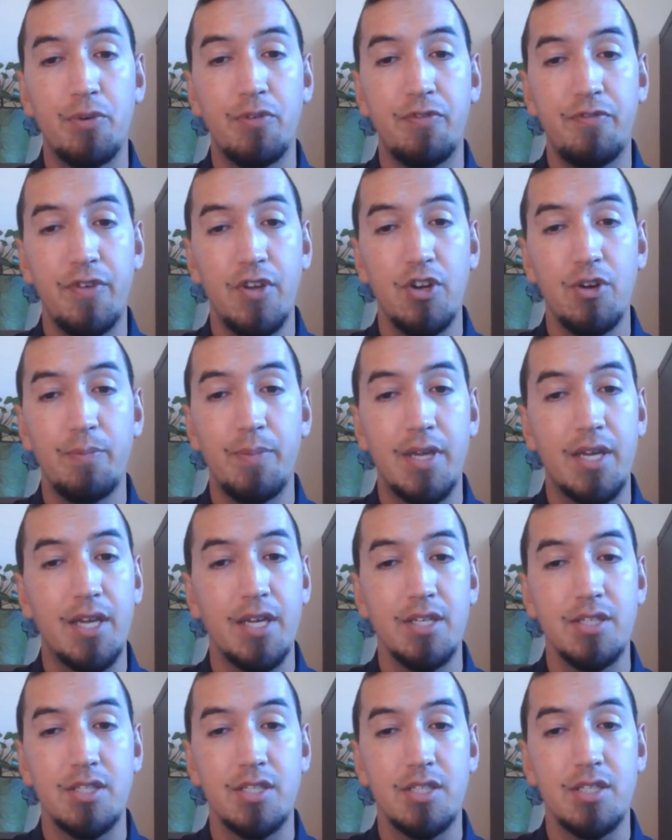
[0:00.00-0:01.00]
fear
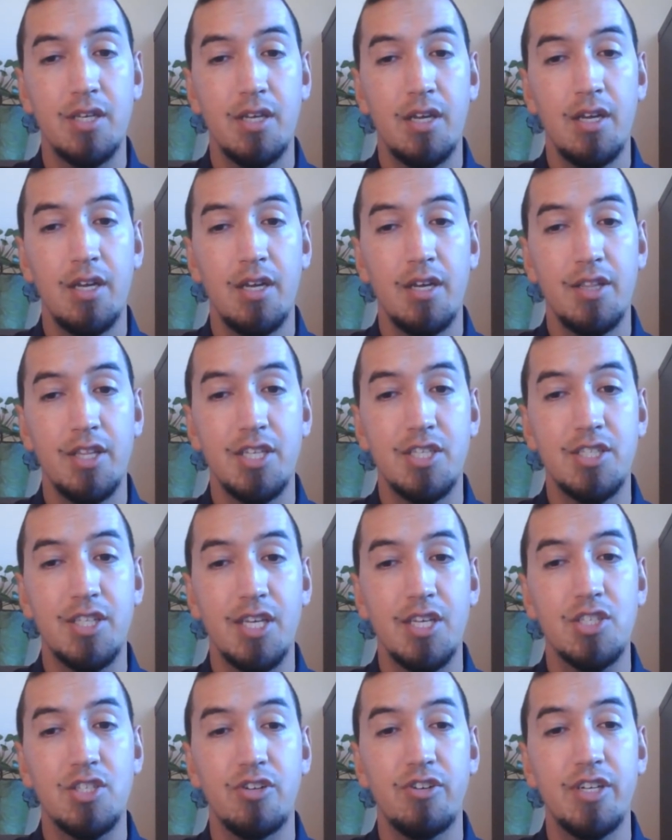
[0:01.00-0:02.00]
because these
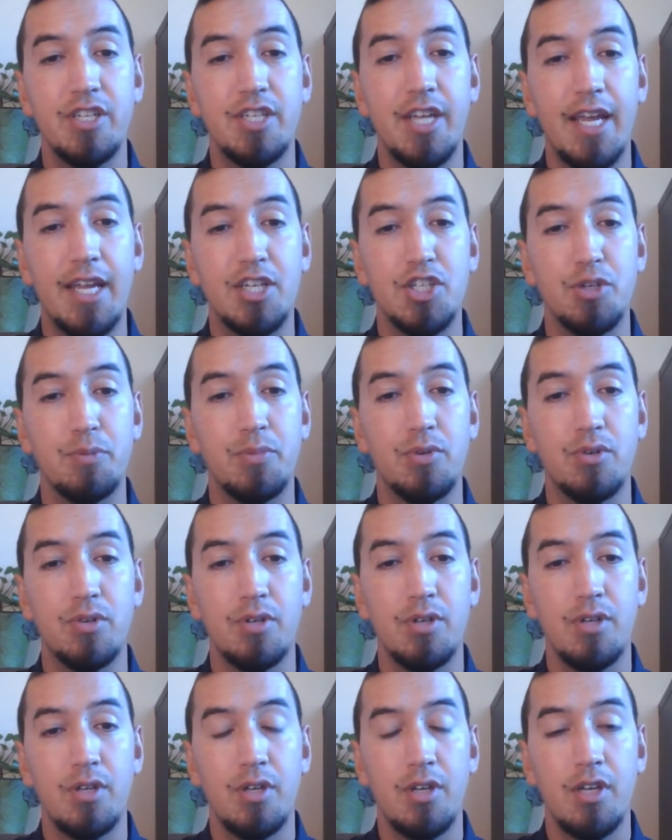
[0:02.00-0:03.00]
things are intangible,
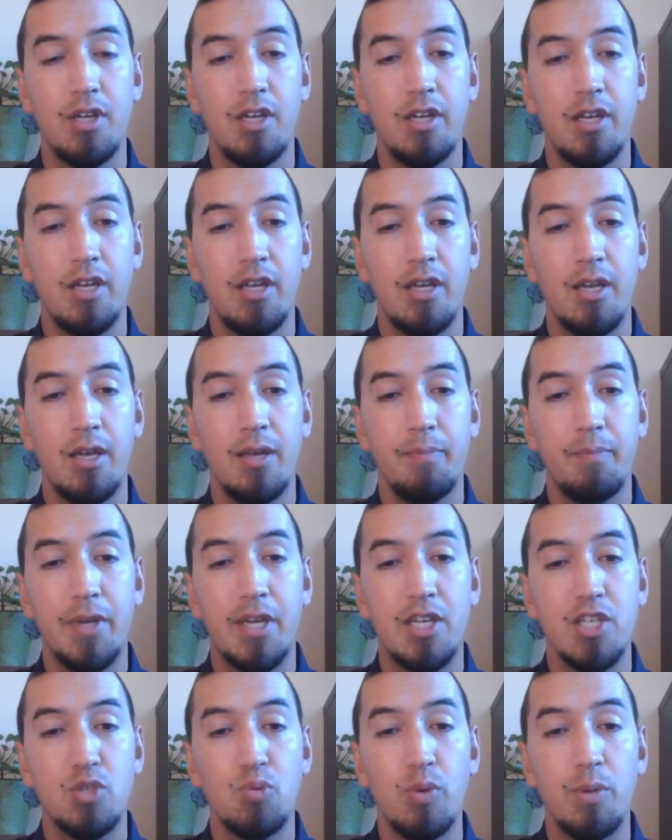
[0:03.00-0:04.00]

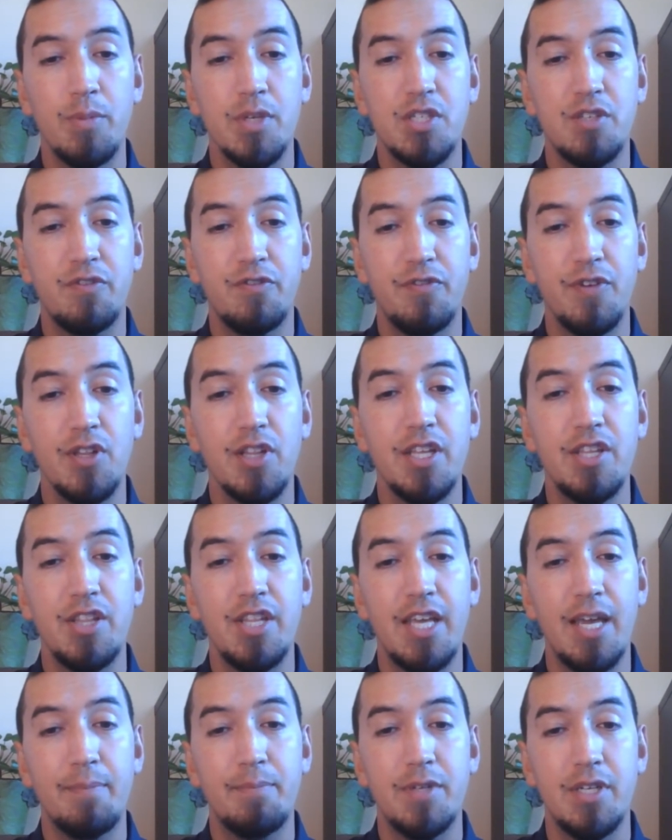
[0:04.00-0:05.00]
because we must fill in
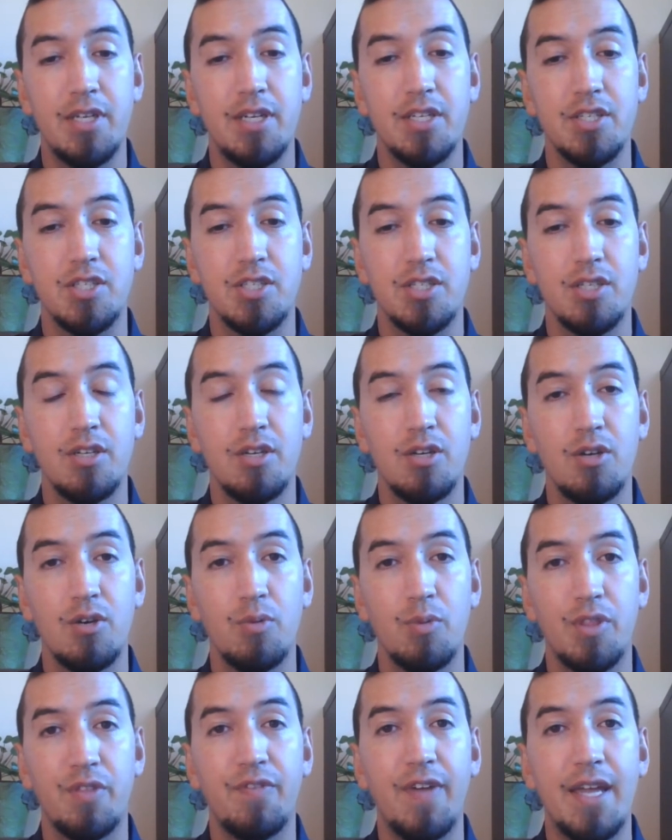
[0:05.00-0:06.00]
the emptiness
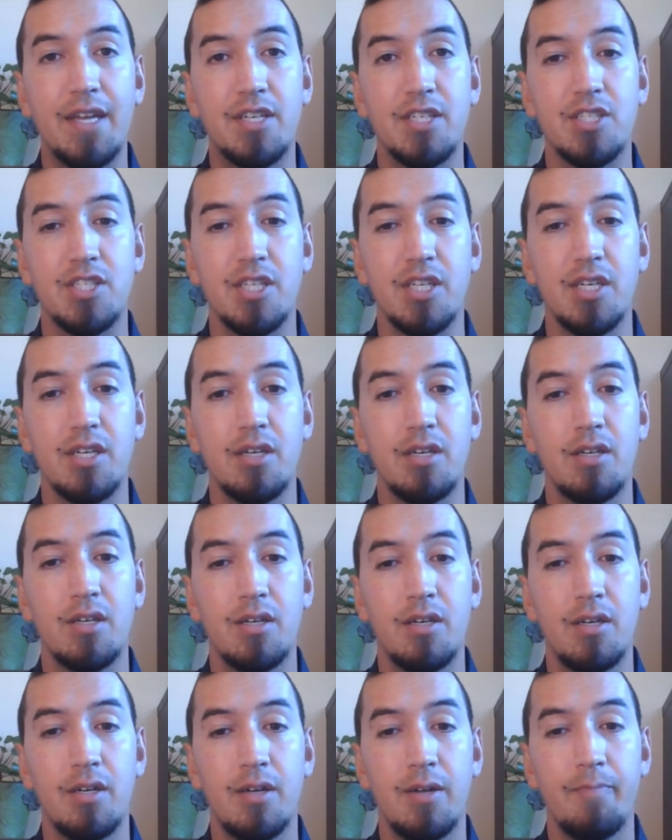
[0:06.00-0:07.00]
with fantasy,
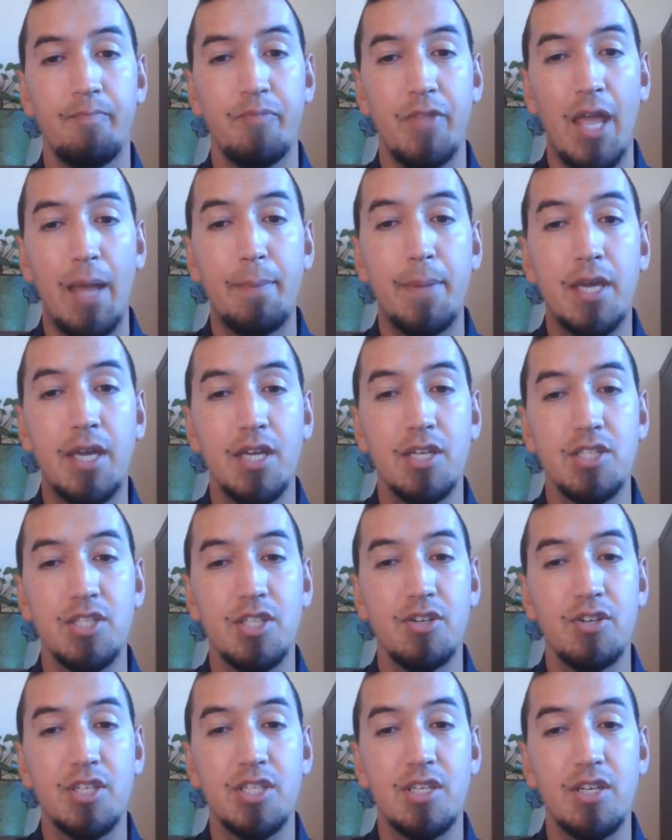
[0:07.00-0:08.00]
and because
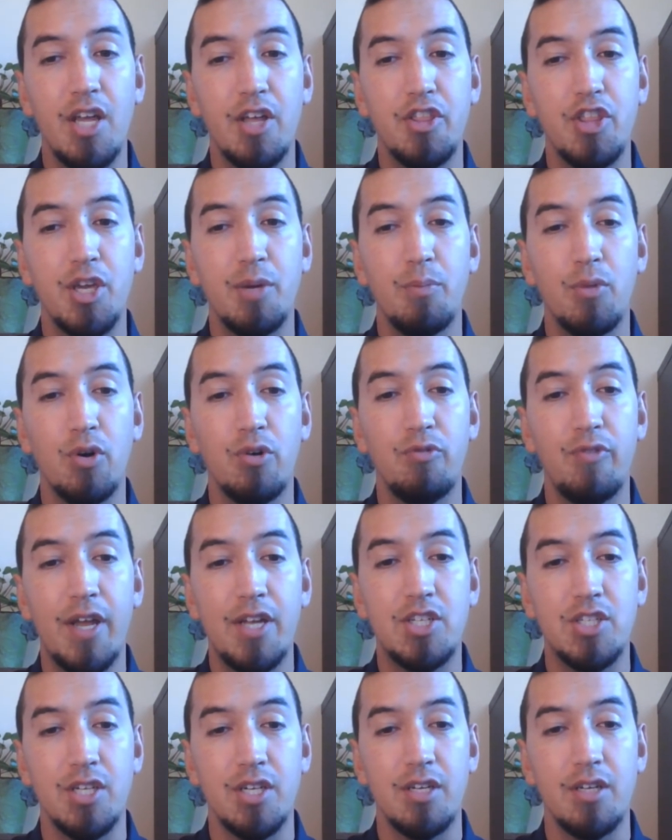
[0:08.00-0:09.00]
there is nothing more
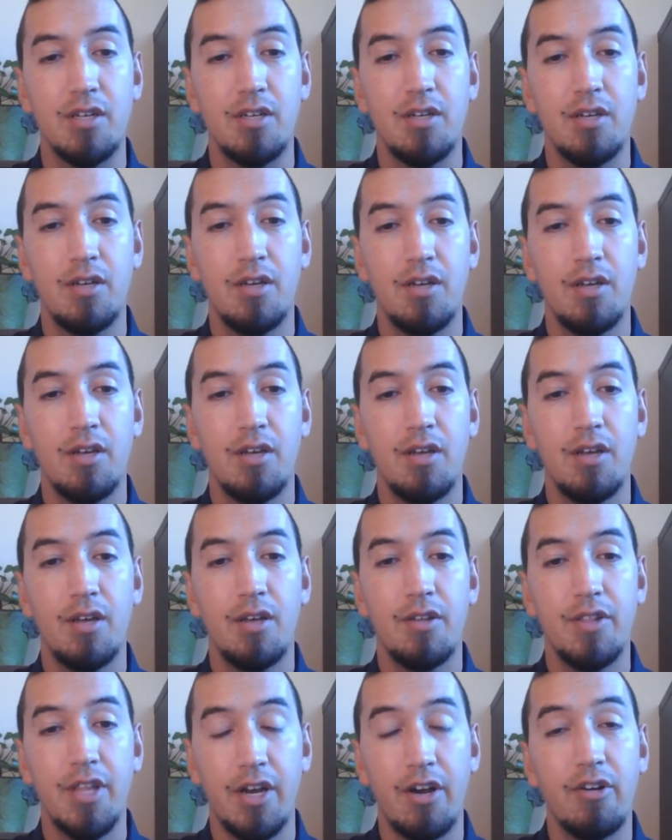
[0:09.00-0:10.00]
wretched
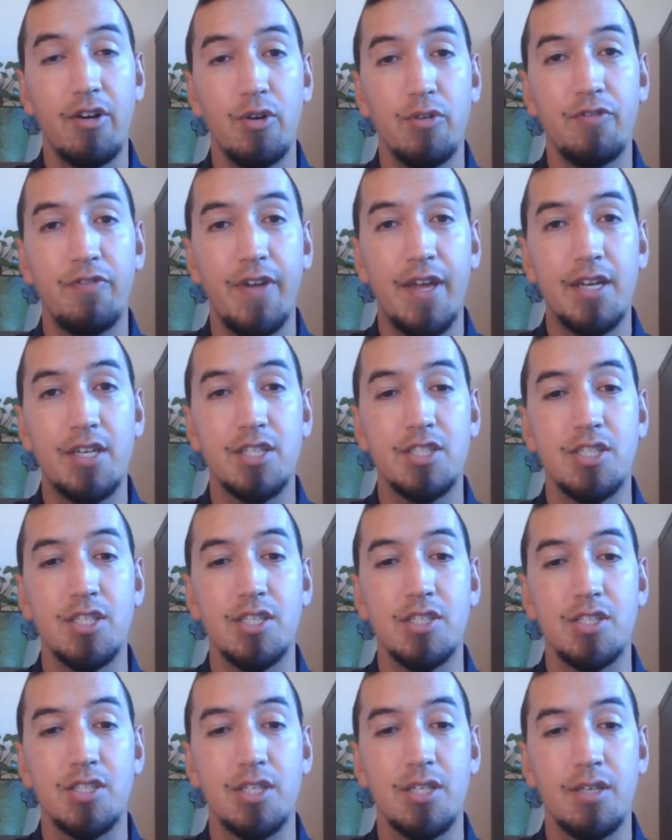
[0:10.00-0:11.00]
than our own
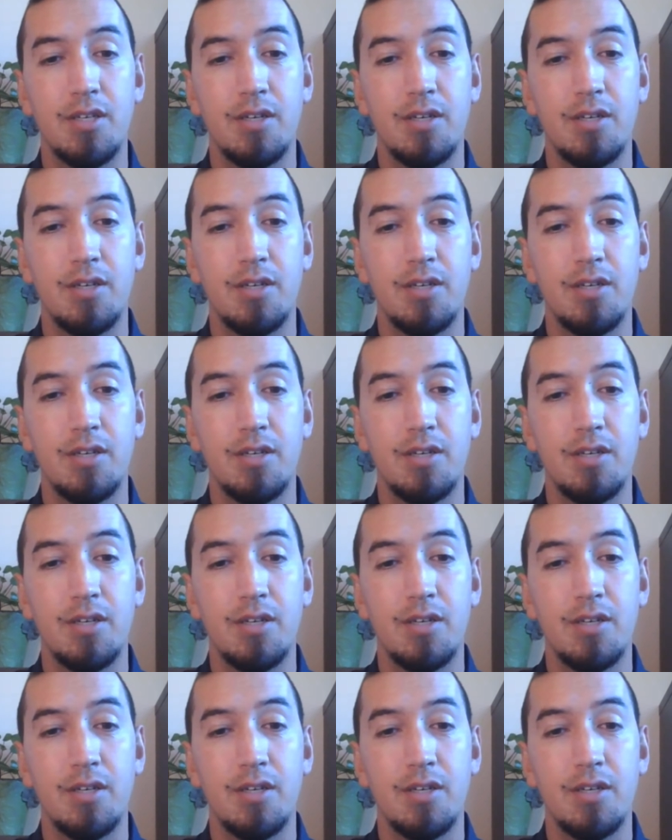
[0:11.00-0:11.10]
fantasies.